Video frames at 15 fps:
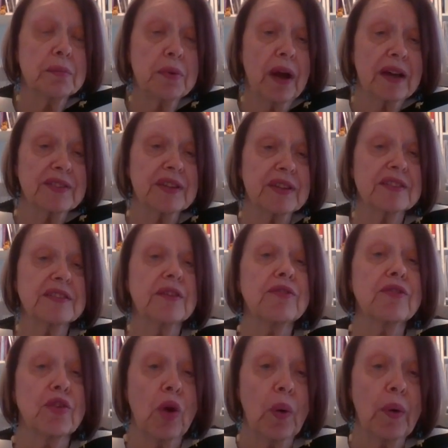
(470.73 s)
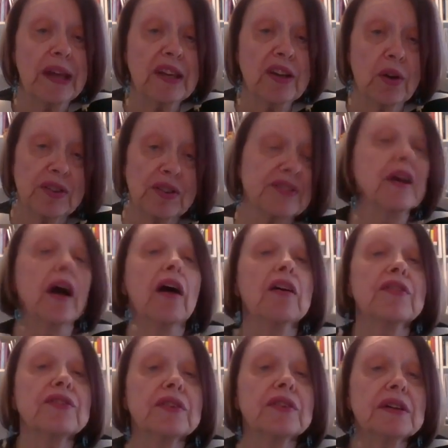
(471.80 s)
process of growing
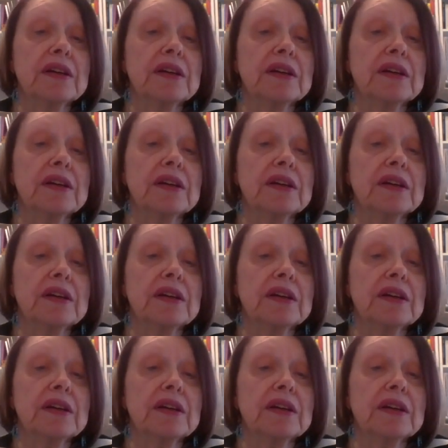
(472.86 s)
yourself.